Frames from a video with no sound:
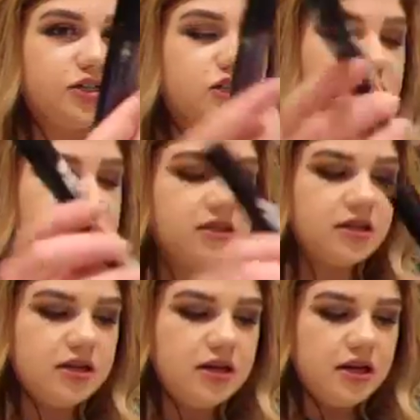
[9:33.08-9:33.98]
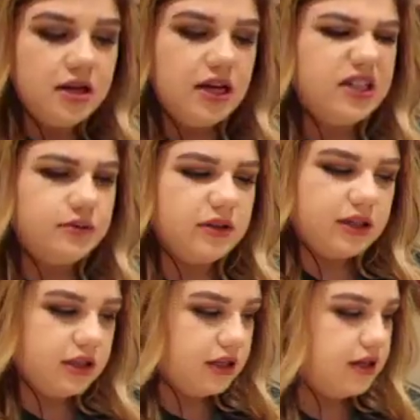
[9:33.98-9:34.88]
it's
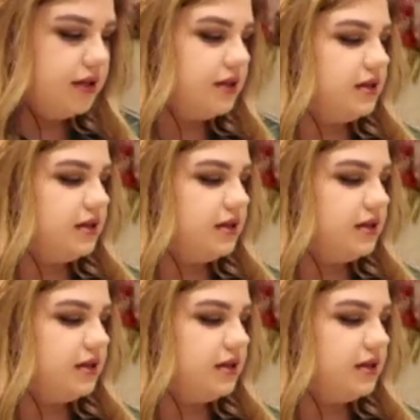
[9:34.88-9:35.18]
really good.